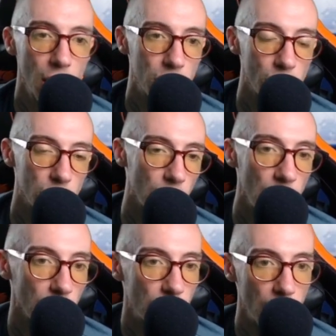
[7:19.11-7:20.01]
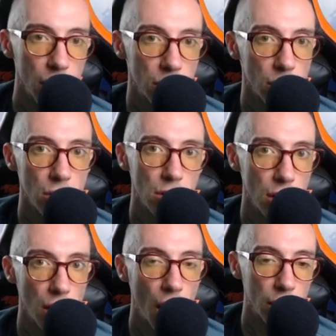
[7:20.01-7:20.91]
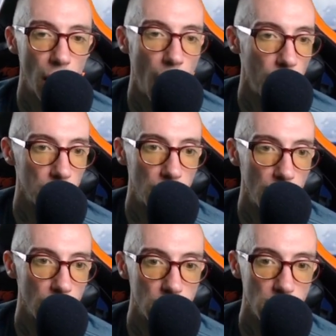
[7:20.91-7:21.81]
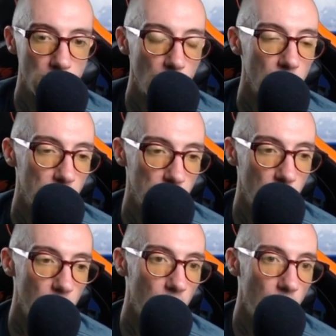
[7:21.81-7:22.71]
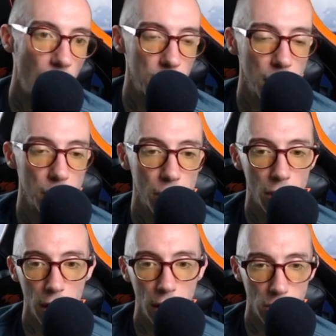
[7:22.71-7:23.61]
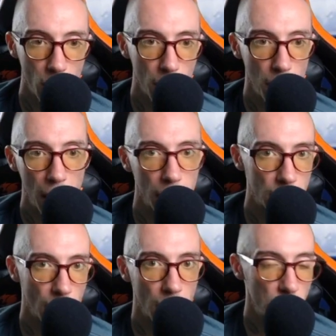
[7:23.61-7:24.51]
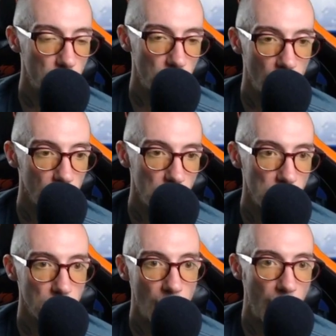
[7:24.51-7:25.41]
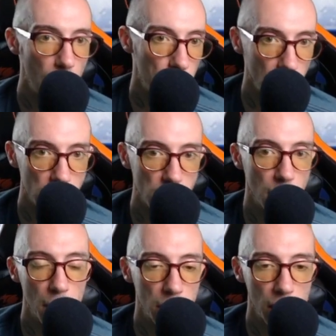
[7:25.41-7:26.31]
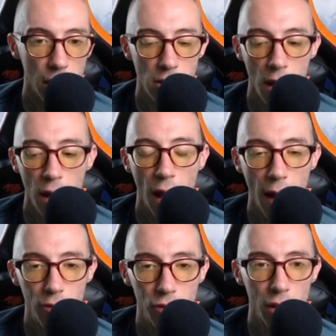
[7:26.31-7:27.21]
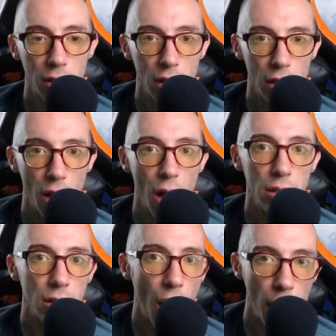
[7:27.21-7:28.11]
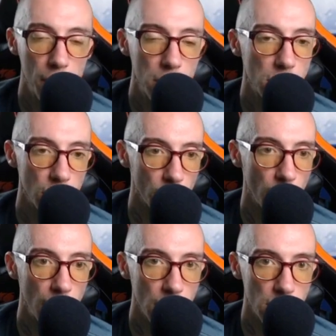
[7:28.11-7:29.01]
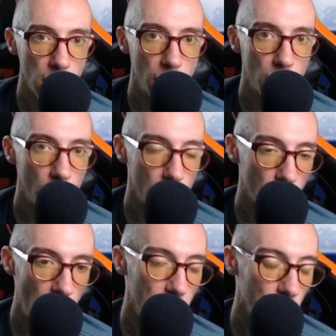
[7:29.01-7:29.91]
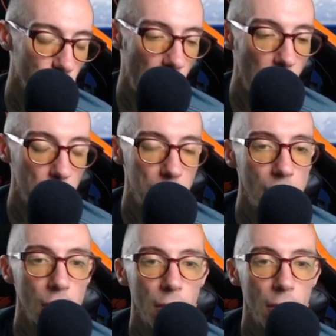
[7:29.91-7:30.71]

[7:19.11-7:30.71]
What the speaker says: the rare characters and the uncommon characters, because I know a lot of people, like, it's all about like the legendaries and the epics and the mythics, and I feel like the uncommons and the rares, even though they're kind of crappy,